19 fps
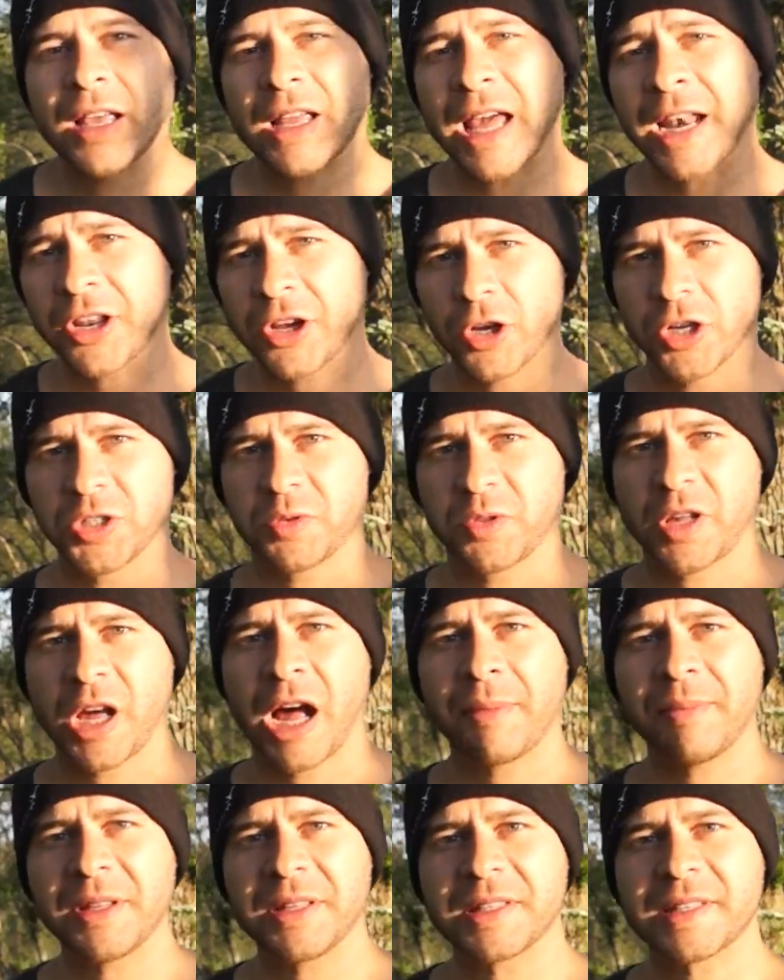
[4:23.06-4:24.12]
Kind of goes with
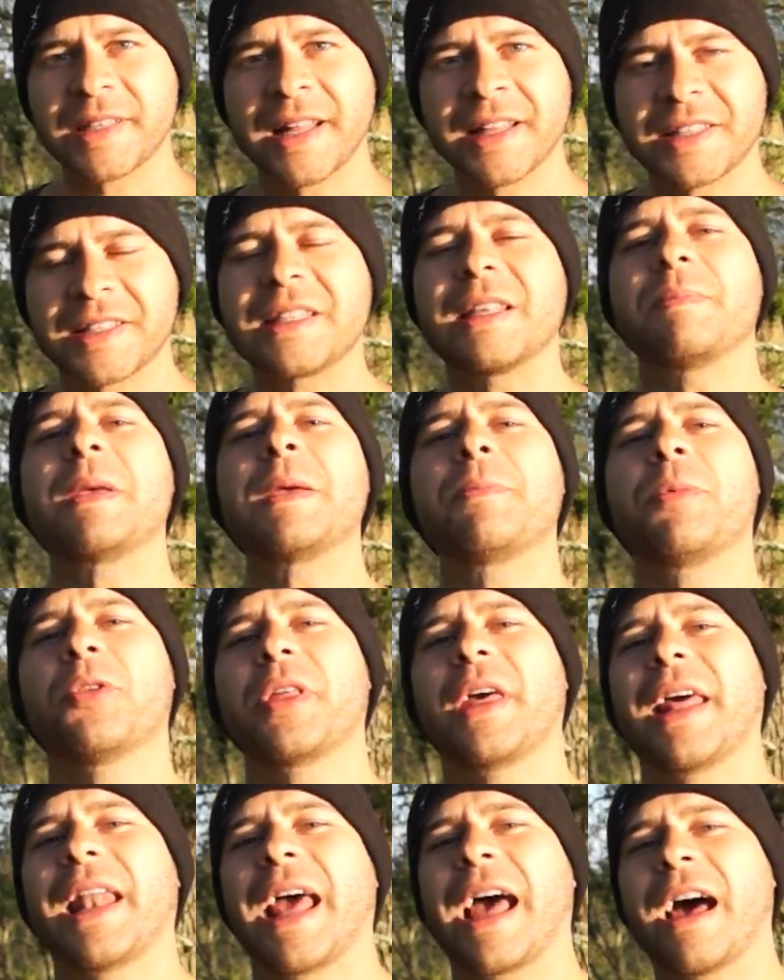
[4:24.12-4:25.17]
common sense that people
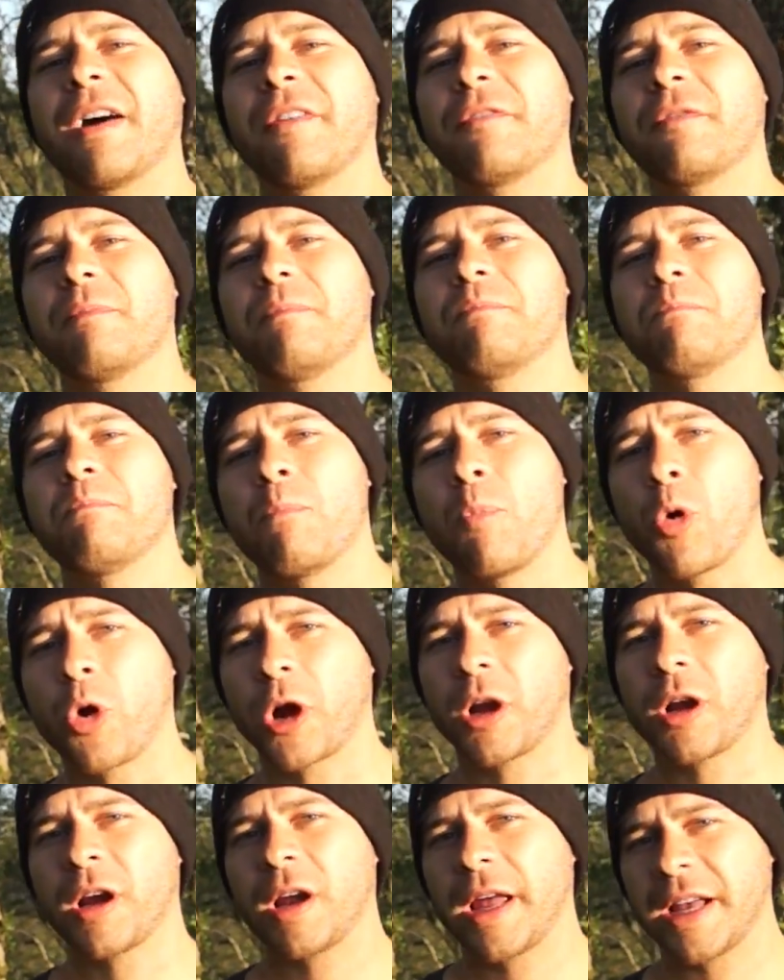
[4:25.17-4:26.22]
that have
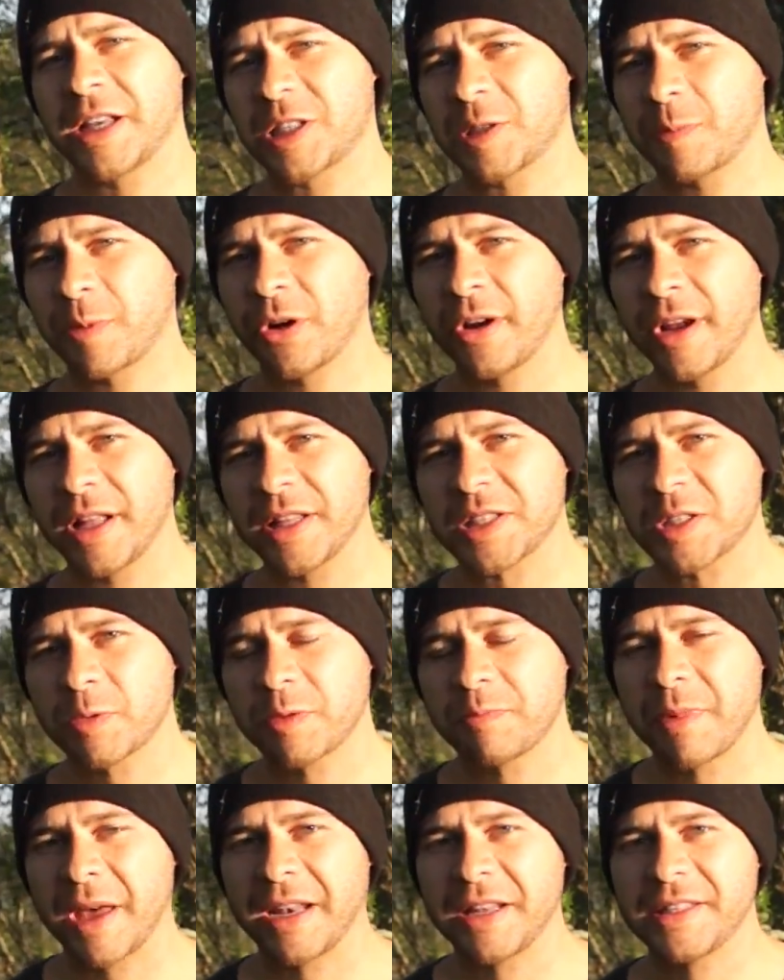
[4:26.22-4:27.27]
more experience
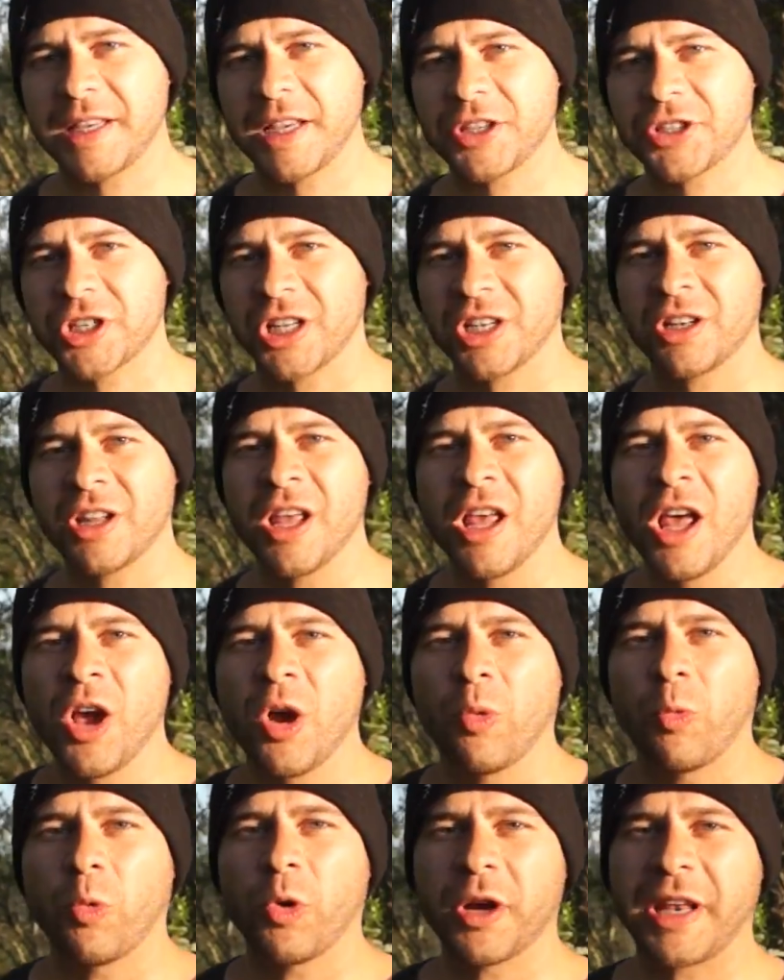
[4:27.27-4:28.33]
with meditation
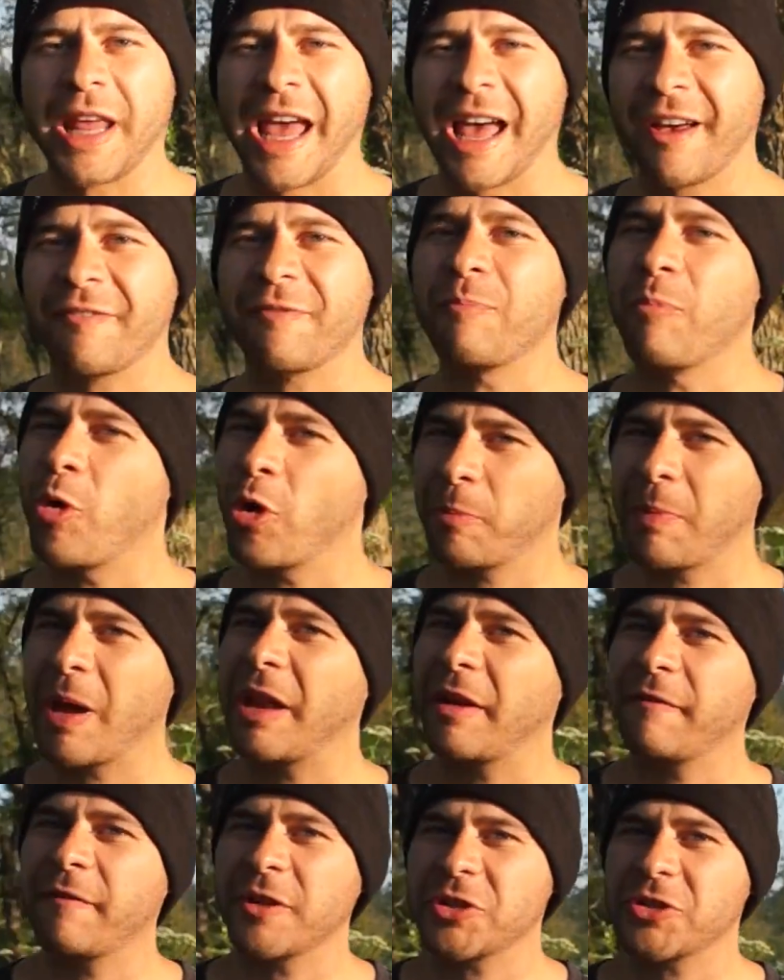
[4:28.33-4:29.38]
would have more
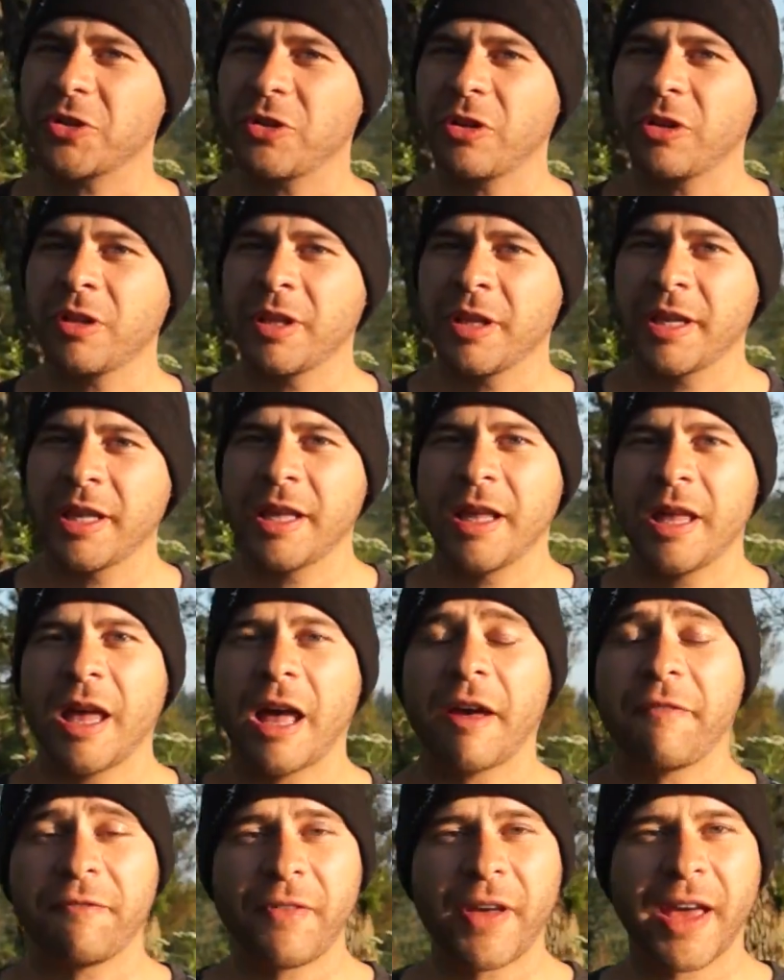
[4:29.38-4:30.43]
beneficial
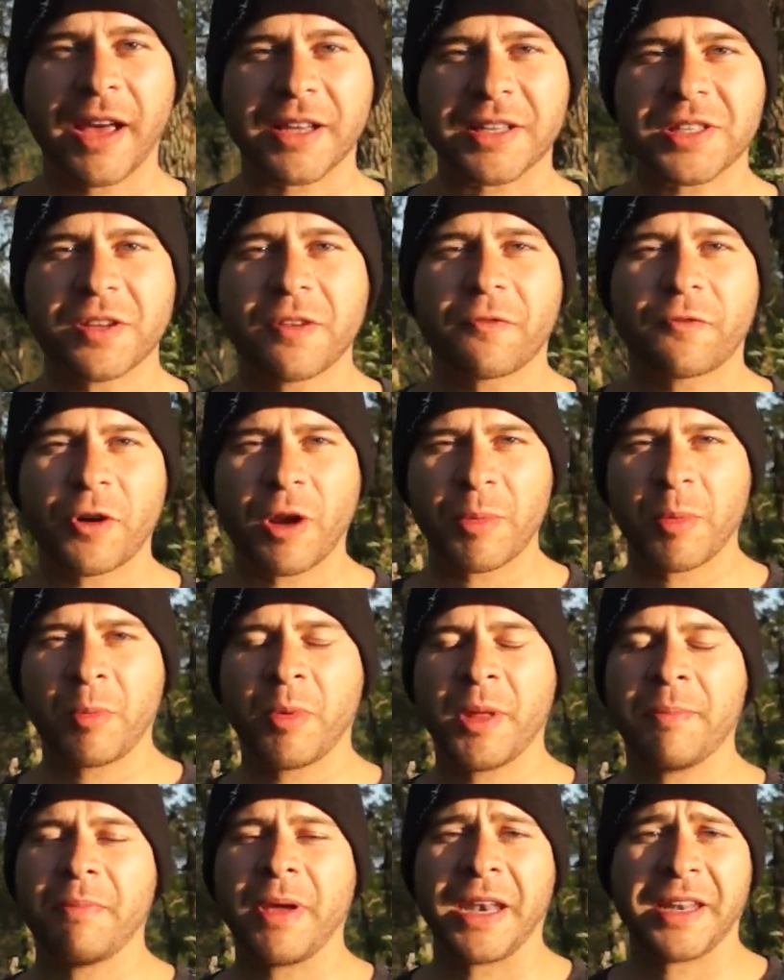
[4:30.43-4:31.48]
effects from
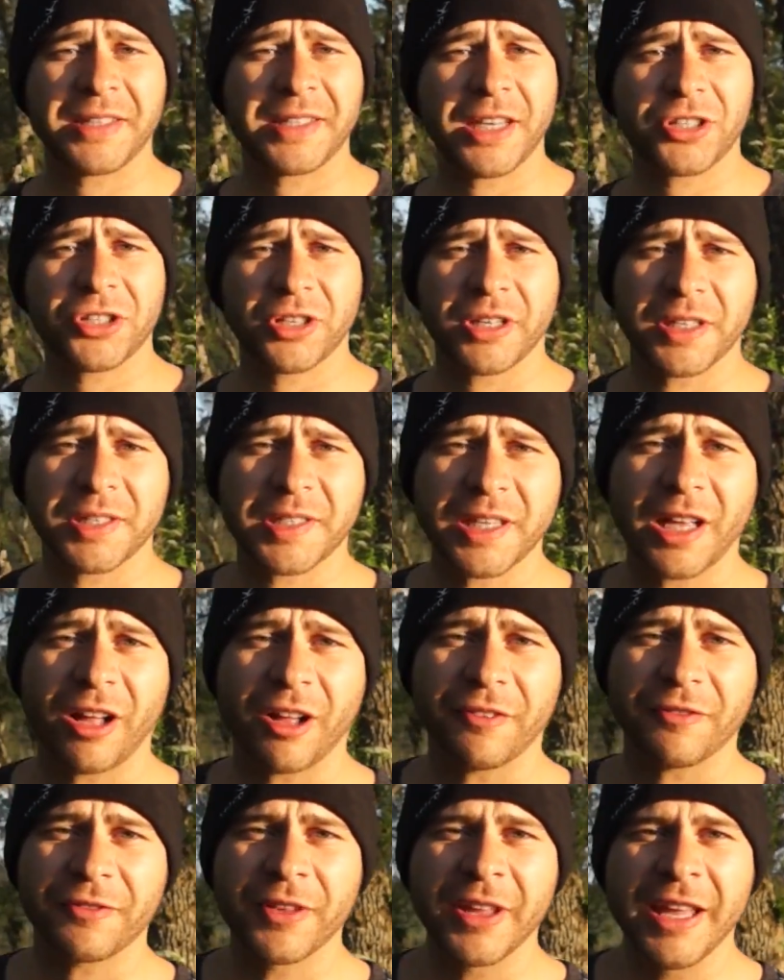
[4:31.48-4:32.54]
the meditation
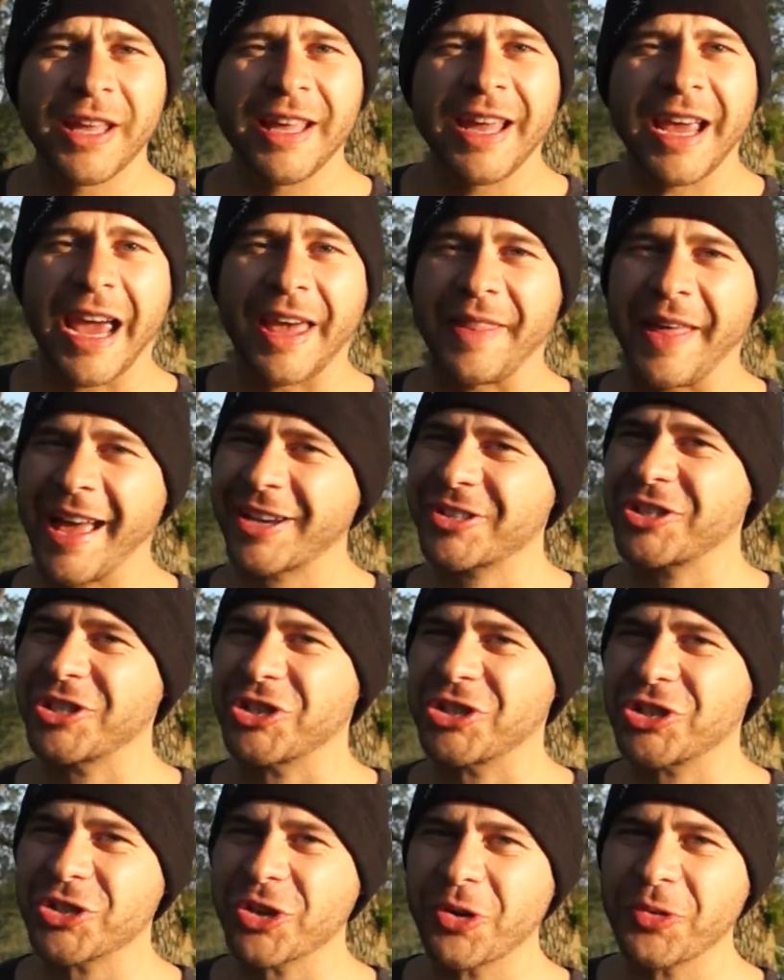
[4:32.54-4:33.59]
itself. And they actually
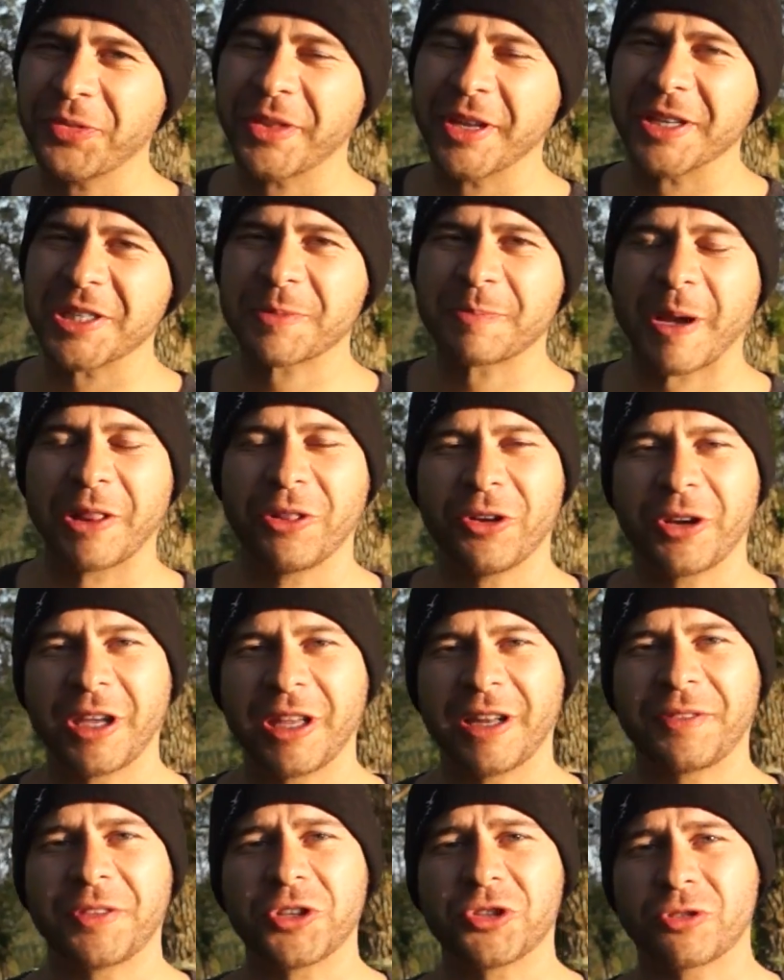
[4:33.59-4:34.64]
showed this by
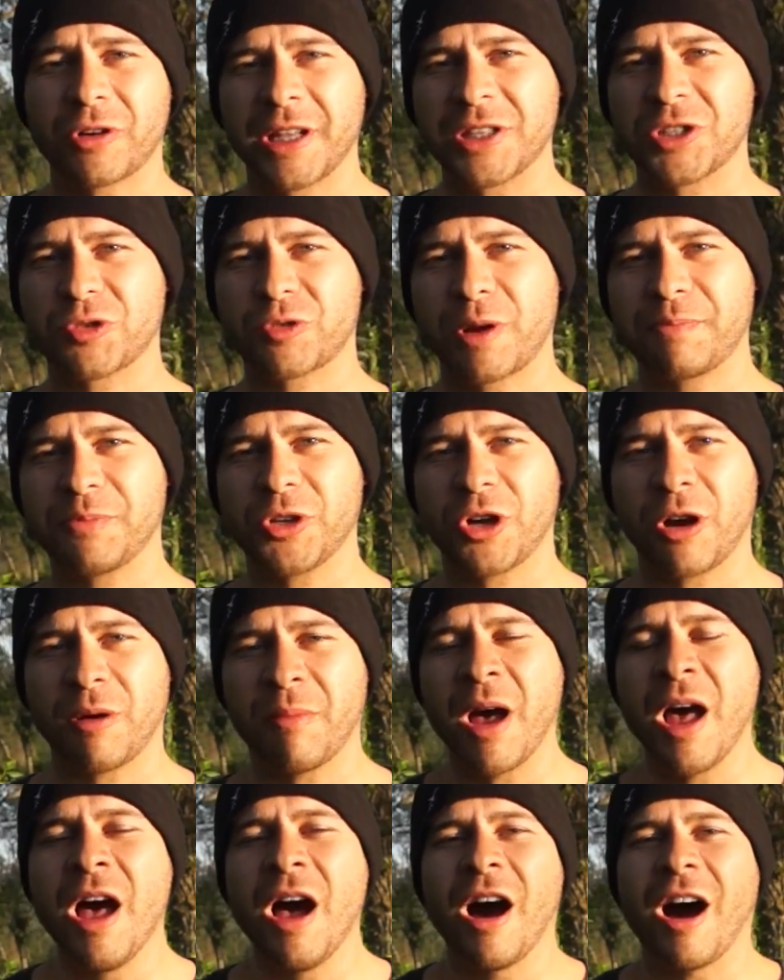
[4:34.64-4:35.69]
looking at the
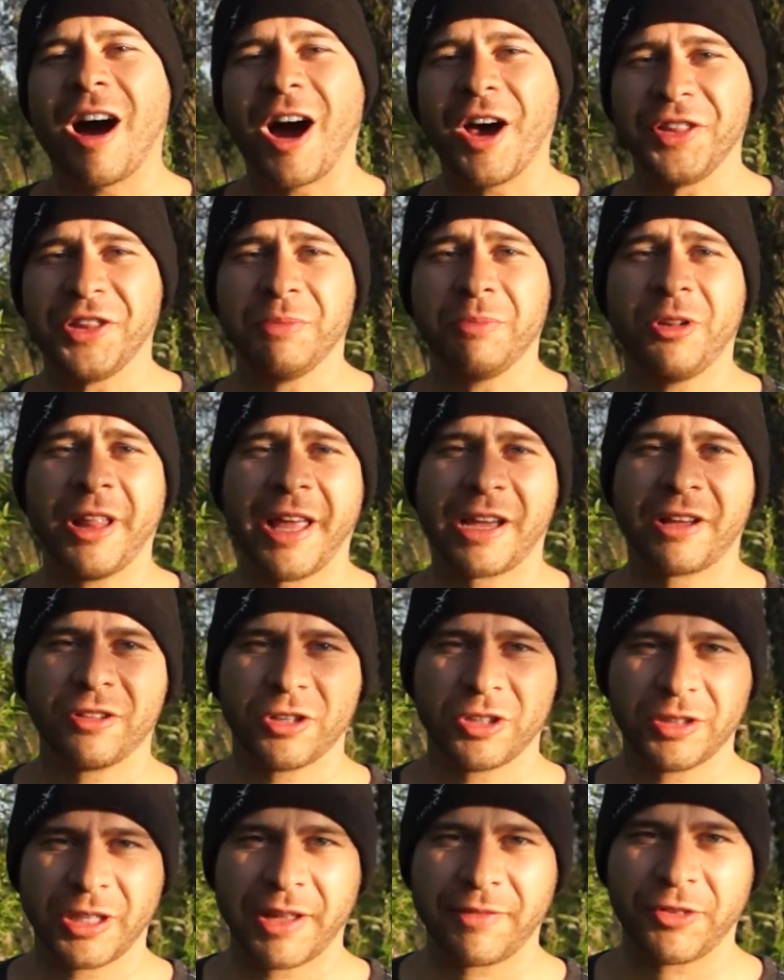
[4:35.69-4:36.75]
transcriptome on the
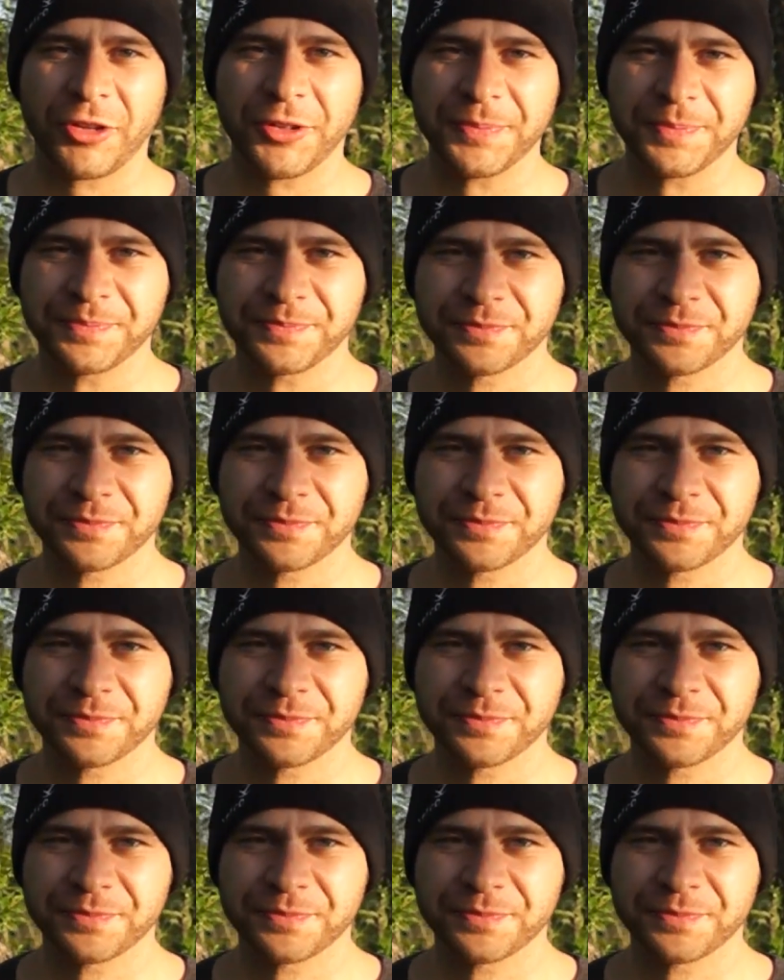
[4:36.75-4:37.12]
molecular level.